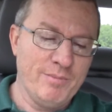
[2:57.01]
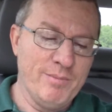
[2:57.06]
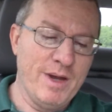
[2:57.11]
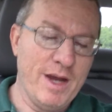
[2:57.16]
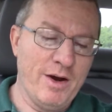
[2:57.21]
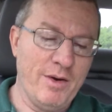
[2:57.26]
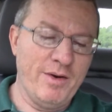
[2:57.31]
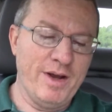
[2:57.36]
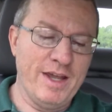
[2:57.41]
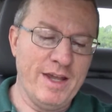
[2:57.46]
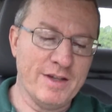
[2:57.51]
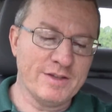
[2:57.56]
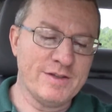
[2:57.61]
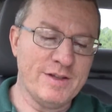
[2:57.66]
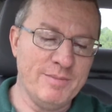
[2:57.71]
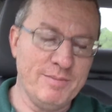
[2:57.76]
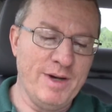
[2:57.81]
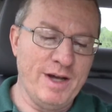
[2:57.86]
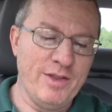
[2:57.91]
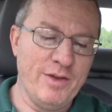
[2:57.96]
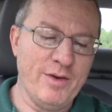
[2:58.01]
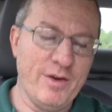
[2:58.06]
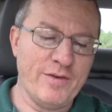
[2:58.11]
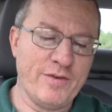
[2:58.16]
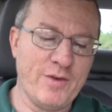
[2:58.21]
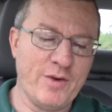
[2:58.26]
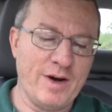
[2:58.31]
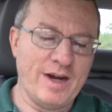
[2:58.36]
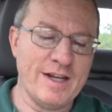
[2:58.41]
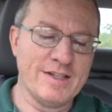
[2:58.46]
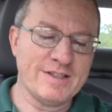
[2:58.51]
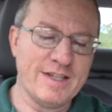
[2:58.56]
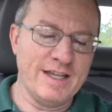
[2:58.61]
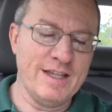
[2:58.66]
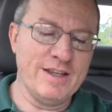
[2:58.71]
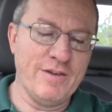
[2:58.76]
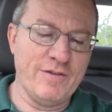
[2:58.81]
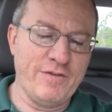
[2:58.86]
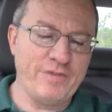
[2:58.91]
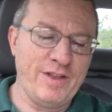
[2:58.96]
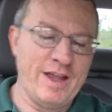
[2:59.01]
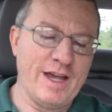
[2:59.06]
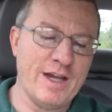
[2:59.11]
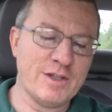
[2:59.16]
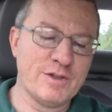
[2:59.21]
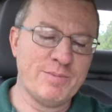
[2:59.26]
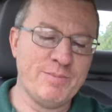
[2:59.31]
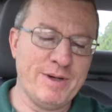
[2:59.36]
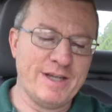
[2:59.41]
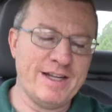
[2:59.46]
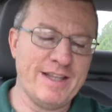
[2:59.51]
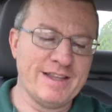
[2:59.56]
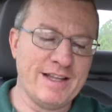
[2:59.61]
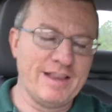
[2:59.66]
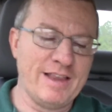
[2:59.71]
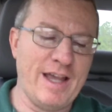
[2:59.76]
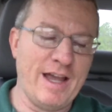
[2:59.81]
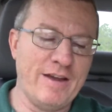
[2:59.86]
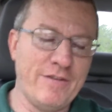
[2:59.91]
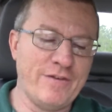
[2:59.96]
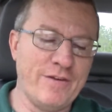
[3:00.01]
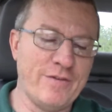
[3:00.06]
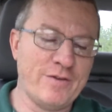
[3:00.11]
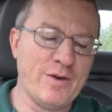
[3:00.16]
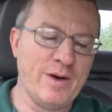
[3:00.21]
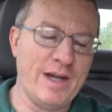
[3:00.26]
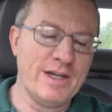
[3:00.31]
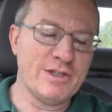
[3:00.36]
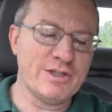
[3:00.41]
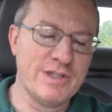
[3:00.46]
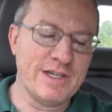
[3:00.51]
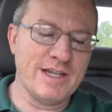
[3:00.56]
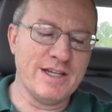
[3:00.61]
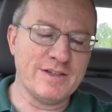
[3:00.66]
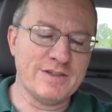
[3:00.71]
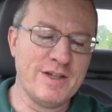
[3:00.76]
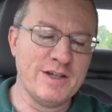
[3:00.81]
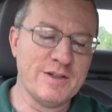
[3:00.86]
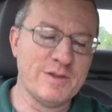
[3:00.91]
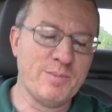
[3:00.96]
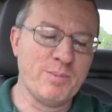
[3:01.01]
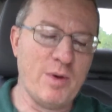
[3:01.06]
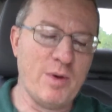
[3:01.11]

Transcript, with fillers: Mary is the mother of Christ in the flesh, but in the life of grace she is his